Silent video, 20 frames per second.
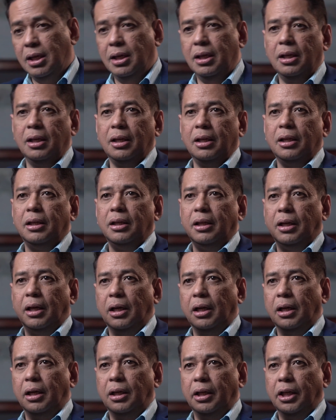
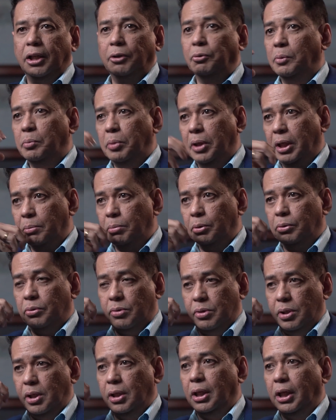And we'd be able to
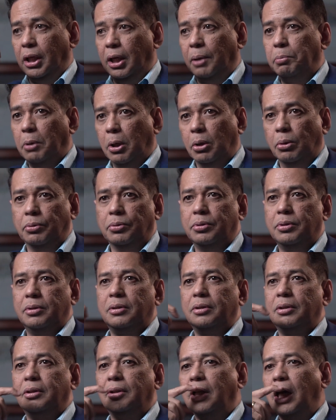see that up
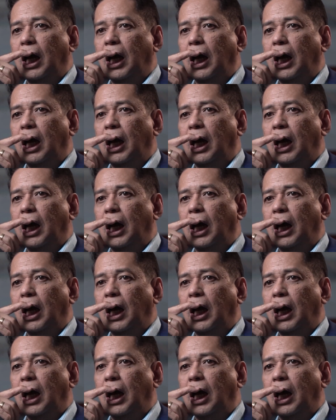close,